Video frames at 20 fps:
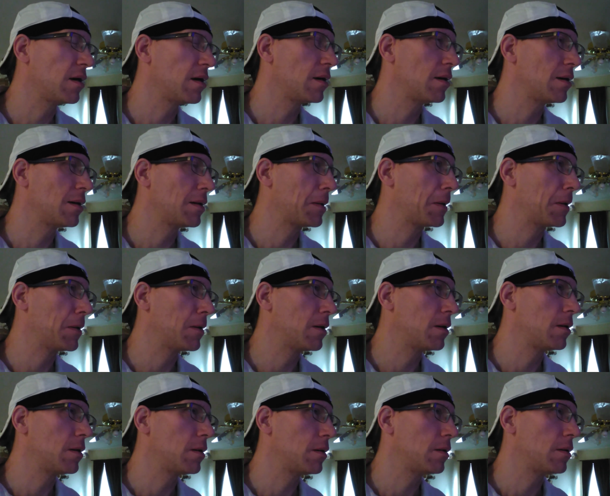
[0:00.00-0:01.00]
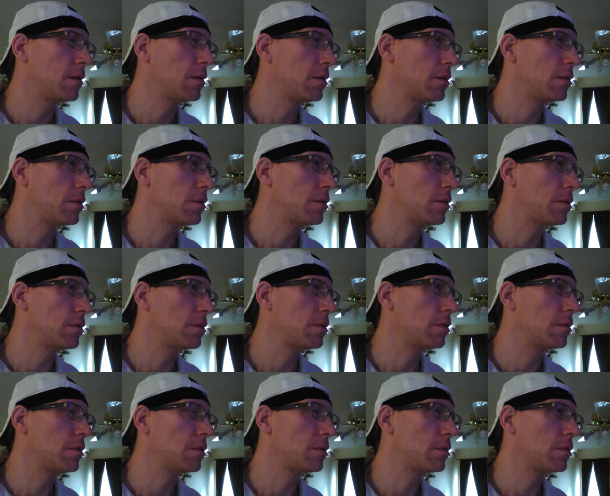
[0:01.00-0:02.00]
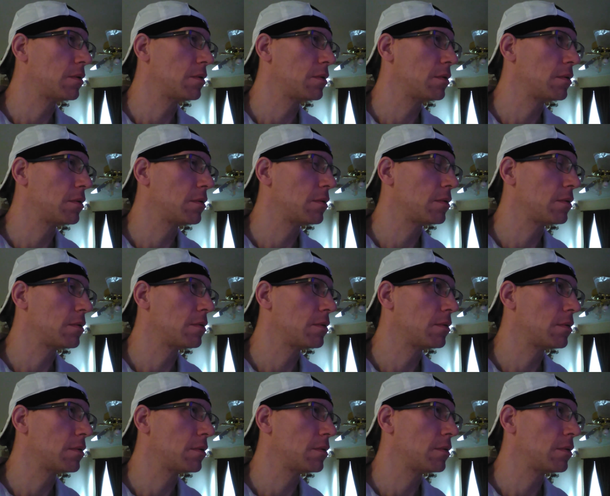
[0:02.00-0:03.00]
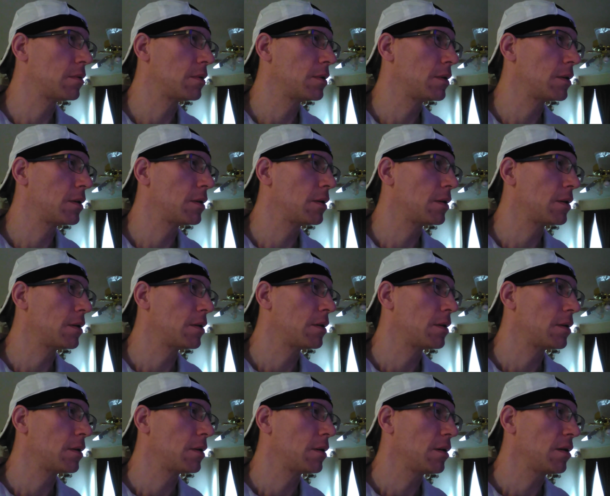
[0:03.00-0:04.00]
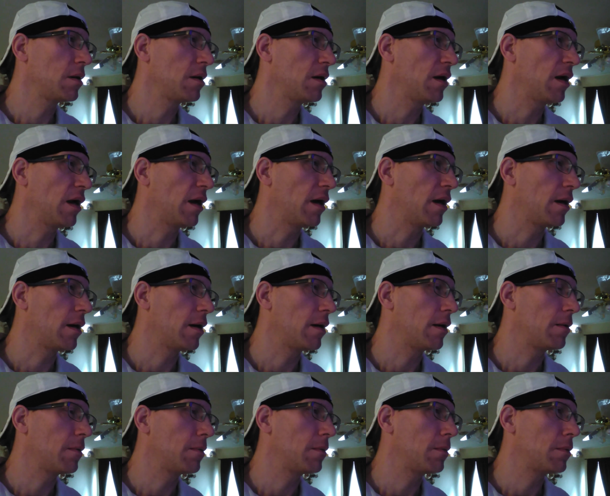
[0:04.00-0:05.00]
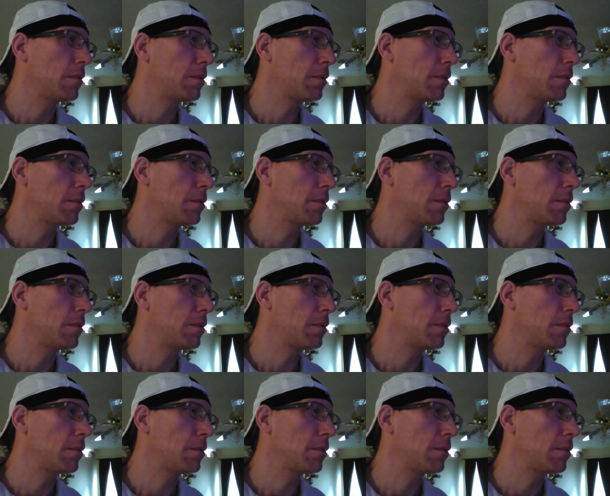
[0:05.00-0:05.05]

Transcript: [no speech]